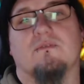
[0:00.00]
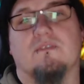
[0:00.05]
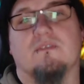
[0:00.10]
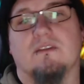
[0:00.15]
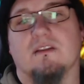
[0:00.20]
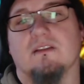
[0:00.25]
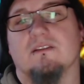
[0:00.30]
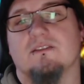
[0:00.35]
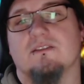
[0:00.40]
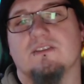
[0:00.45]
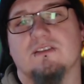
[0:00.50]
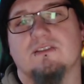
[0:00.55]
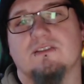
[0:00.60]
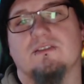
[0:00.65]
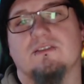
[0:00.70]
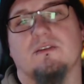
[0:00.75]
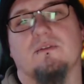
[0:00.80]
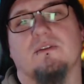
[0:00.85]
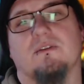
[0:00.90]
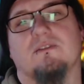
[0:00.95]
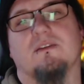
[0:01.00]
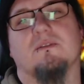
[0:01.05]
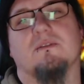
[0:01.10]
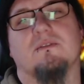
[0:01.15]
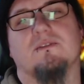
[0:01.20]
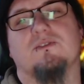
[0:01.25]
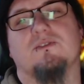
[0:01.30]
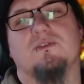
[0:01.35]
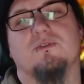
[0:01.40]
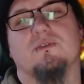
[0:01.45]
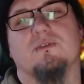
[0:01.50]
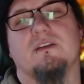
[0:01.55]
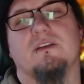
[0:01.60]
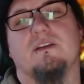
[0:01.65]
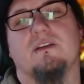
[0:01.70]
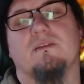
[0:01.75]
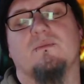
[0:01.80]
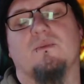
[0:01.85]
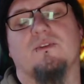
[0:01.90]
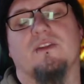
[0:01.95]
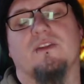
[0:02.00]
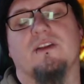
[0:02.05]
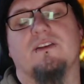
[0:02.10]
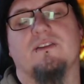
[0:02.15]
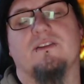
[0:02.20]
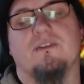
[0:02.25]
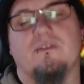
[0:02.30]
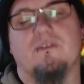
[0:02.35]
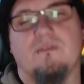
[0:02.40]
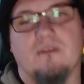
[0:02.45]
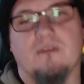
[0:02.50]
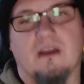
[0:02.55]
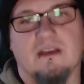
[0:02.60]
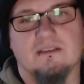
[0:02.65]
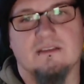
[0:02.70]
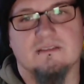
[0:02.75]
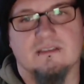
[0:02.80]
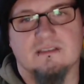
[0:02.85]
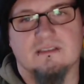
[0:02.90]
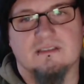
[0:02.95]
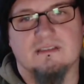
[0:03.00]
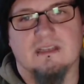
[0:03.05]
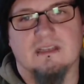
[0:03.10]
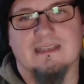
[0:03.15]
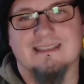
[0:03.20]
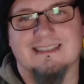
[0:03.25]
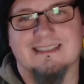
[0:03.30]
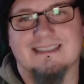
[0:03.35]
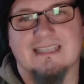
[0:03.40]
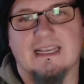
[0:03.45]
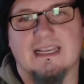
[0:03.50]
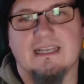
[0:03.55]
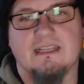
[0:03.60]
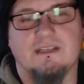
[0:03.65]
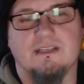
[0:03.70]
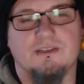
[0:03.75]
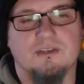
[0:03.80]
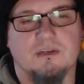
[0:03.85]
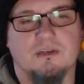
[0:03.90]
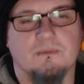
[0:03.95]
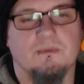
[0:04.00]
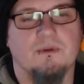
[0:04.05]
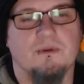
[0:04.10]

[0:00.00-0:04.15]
that just don't enjoy what they do as a daily job.